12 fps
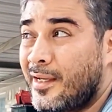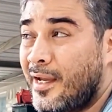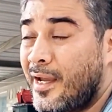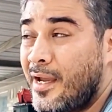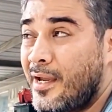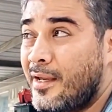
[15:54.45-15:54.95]

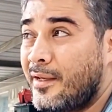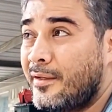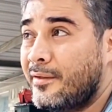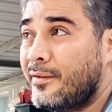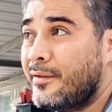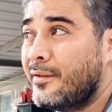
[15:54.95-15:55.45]

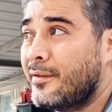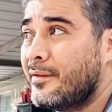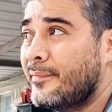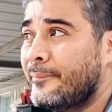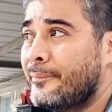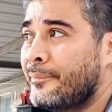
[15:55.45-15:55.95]
and
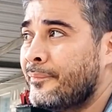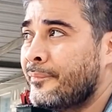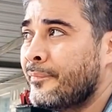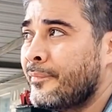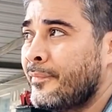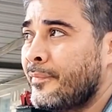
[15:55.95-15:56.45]

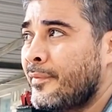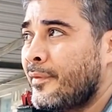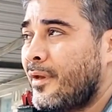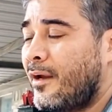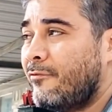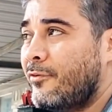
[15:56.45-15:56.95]

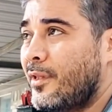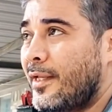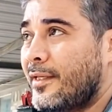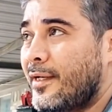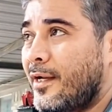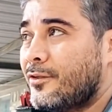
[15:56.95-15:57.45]
I feel like
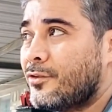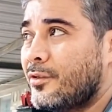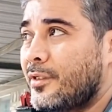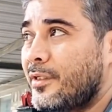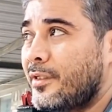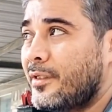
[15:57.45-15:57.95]
it
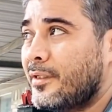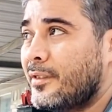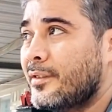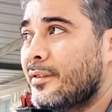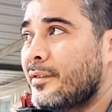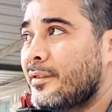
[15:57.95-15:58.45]
actually
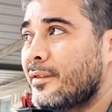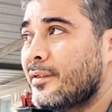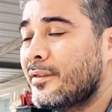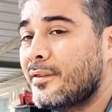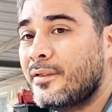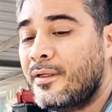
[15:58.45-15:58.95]

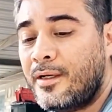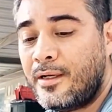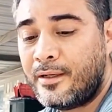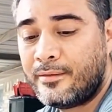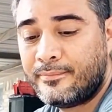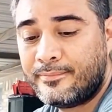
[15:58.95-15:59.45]

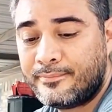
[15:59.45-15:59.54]
the